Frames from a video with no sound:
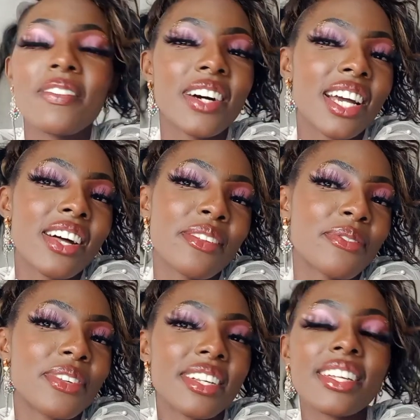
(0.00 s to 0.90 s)

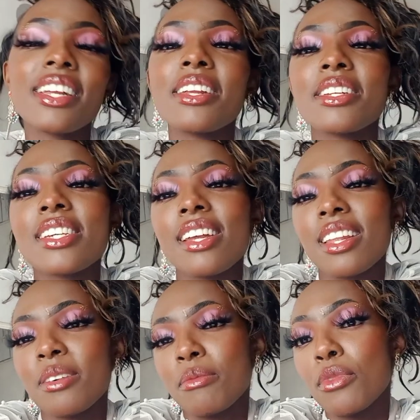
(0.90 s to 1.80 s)
girlfriend? And I tell
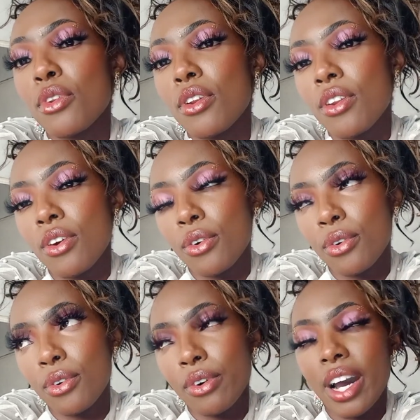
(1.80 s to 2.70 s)
him,
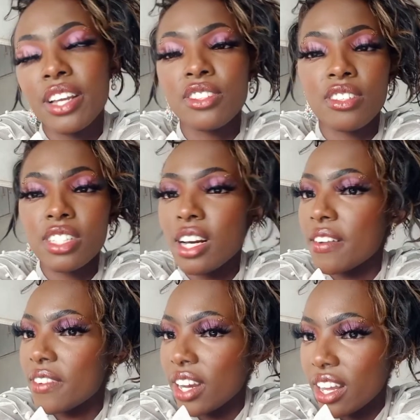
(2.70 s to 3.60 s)
no, I don't
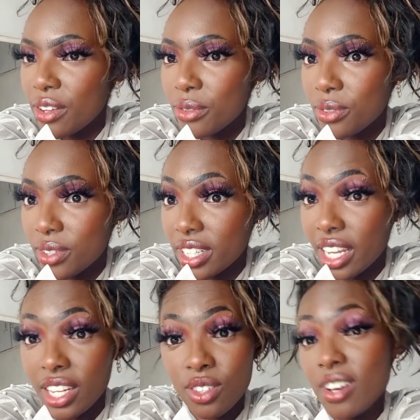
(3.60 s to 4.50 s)
have a girlfriend.
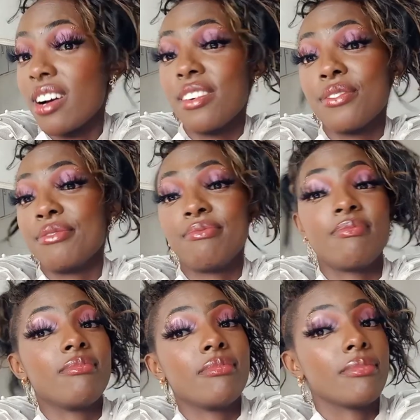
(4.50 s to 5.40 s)
I don't have
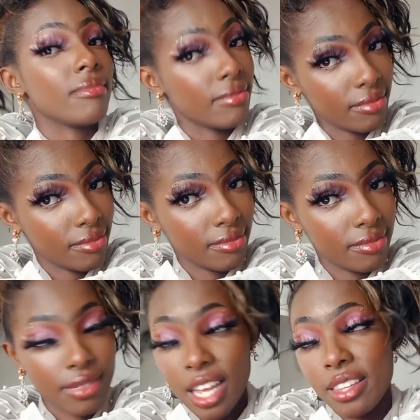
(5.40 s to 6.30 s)

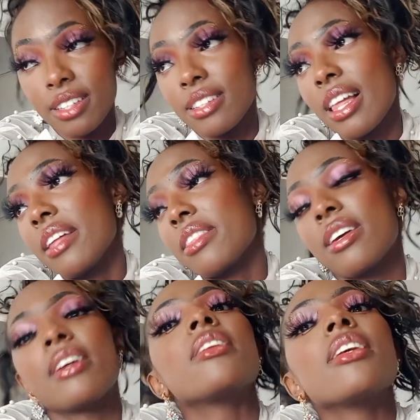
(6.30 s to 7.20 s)
nothing like
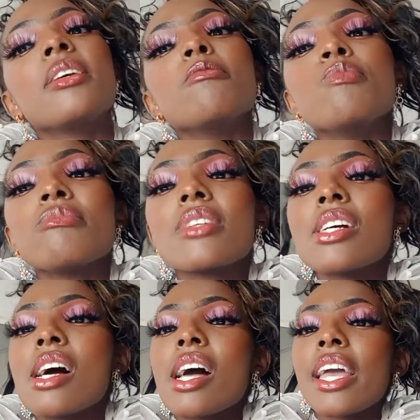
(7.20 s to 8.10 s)
that.
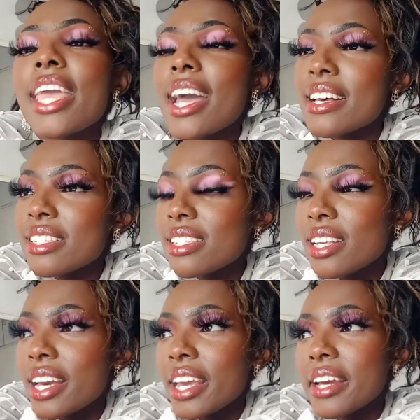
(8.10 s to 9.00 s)
He asks
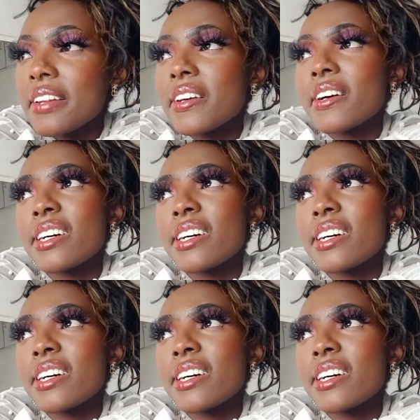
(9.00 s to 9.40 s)
again,